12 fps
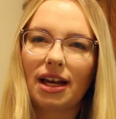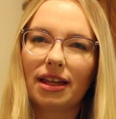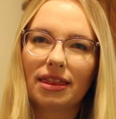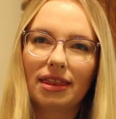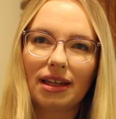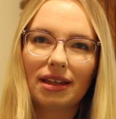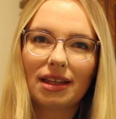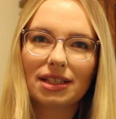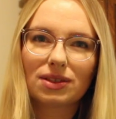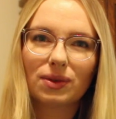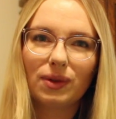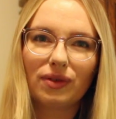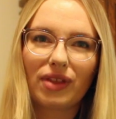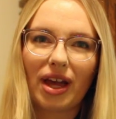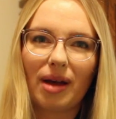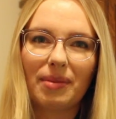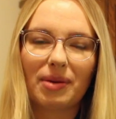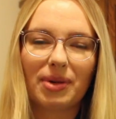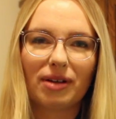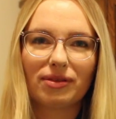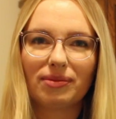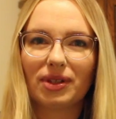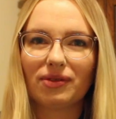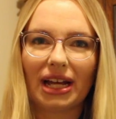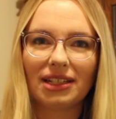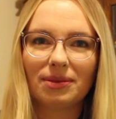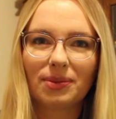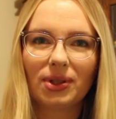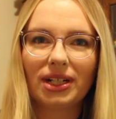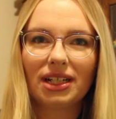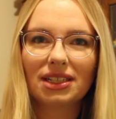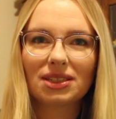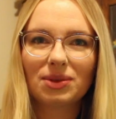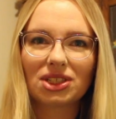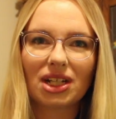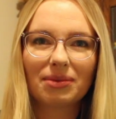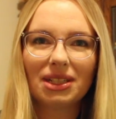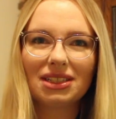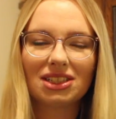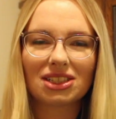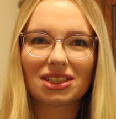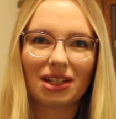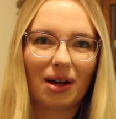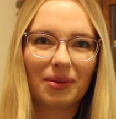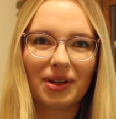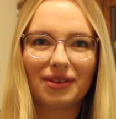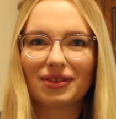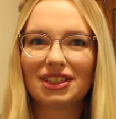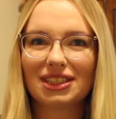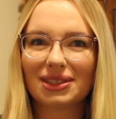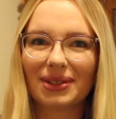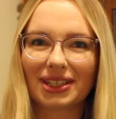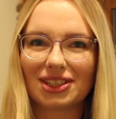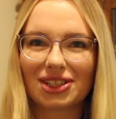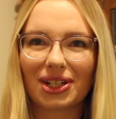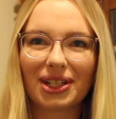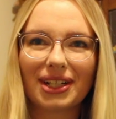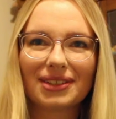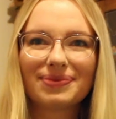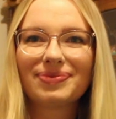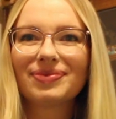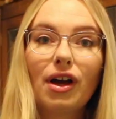I think that's all of them apart from the random product, which I'm going to just start with just so I can show you.